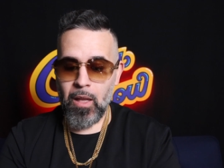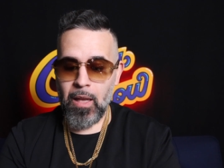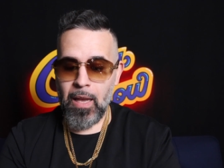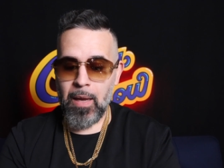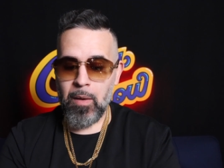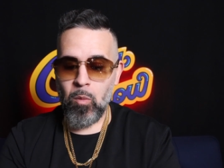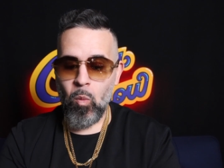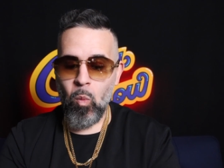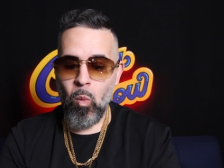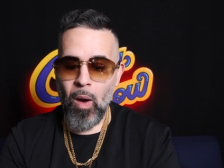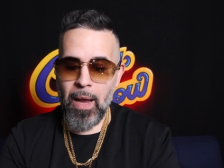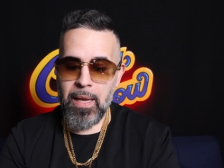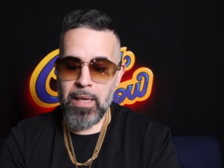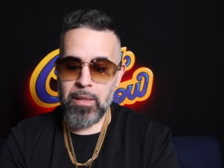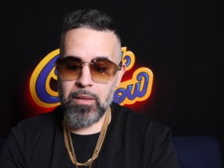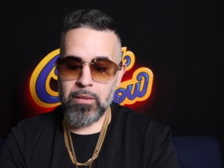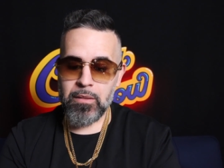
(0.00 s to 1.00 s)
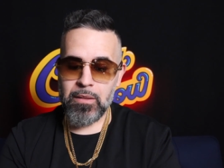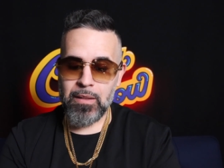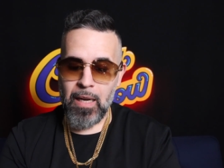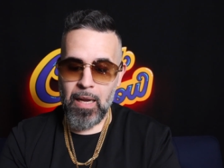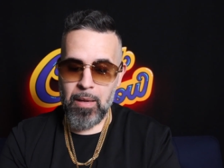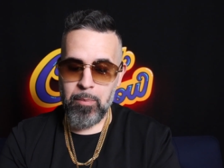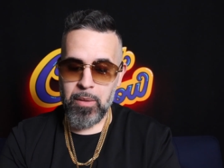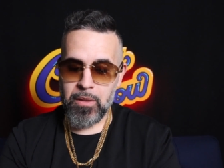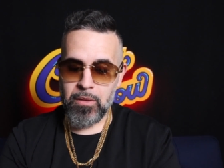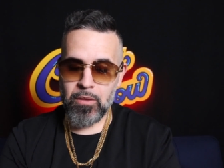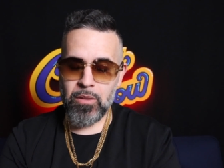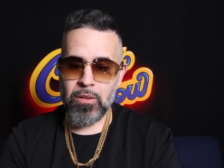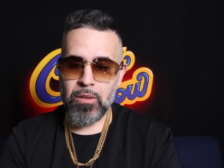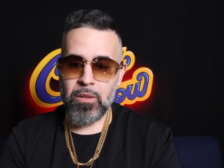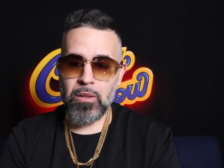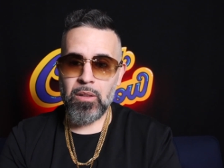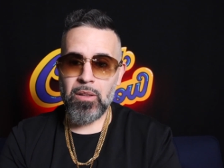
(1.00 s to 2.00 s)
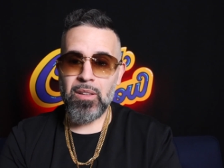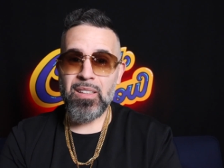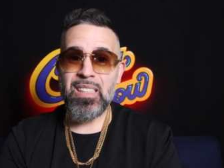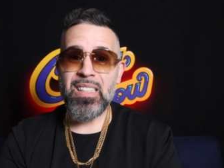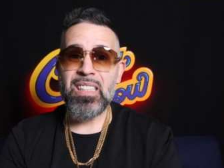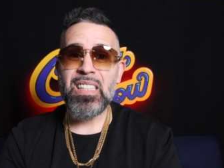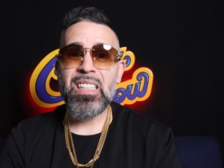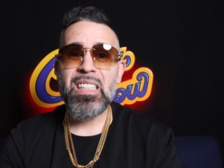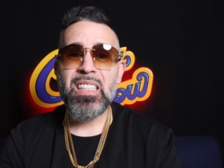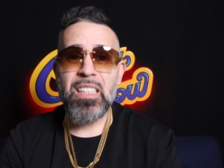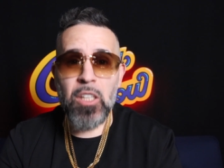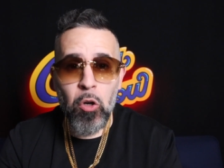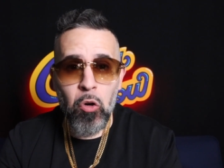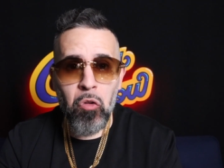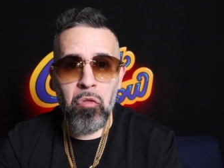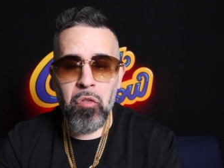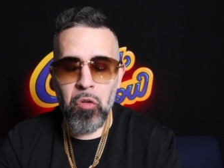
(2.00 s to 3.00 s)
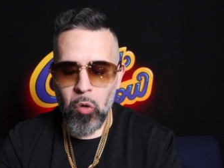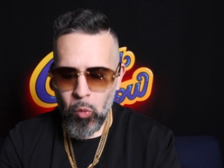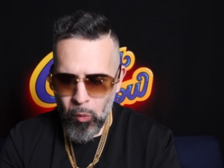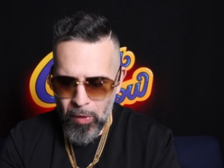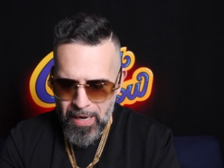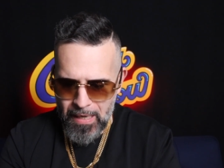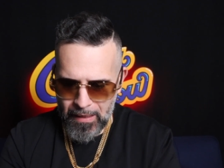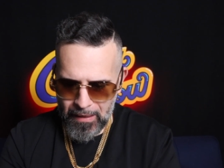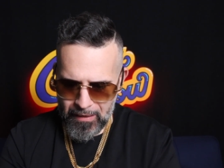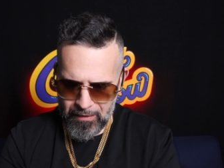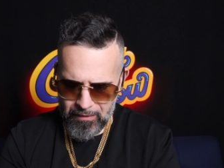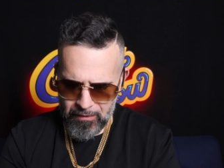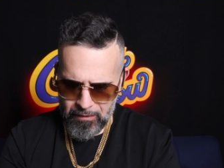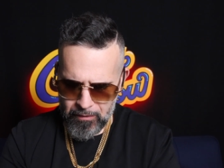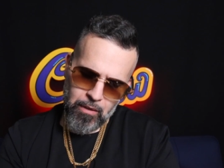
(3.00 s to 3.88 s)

and white diamond silver ring.